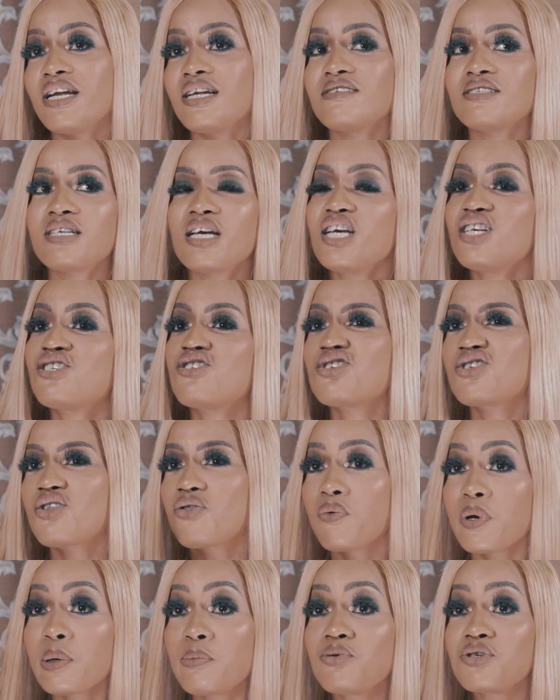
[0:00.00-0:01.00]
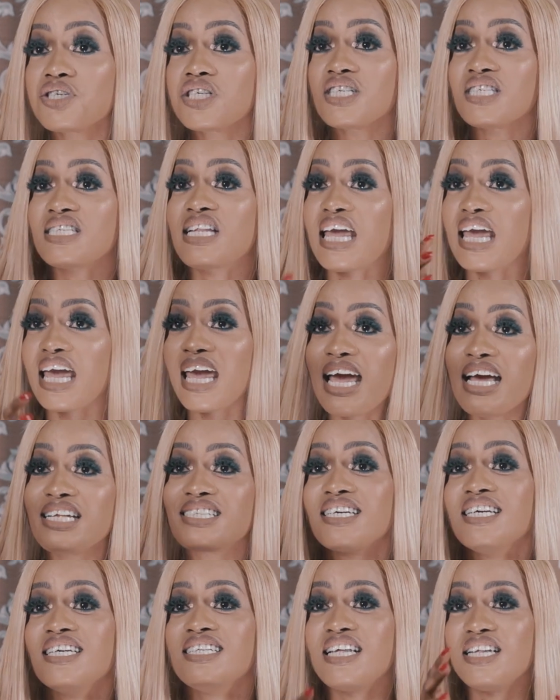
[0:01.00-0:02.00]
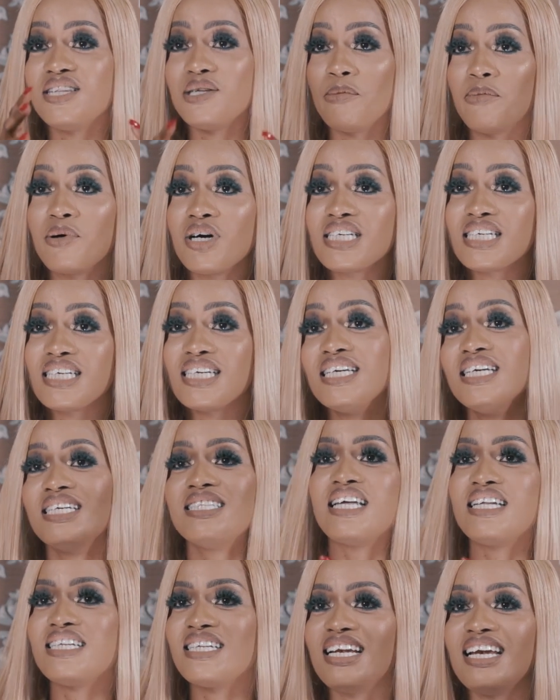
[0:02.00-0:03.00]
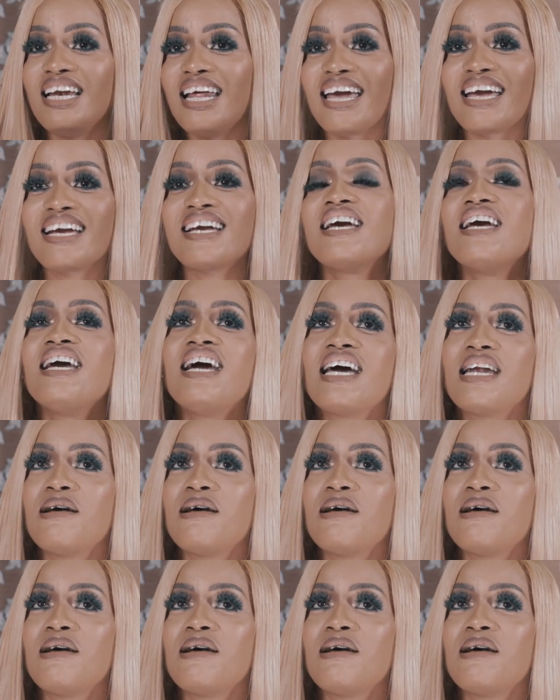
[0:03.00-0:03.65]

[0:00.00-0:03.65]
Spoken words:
And it's just 3 pushes, the head, then the body, then the leg.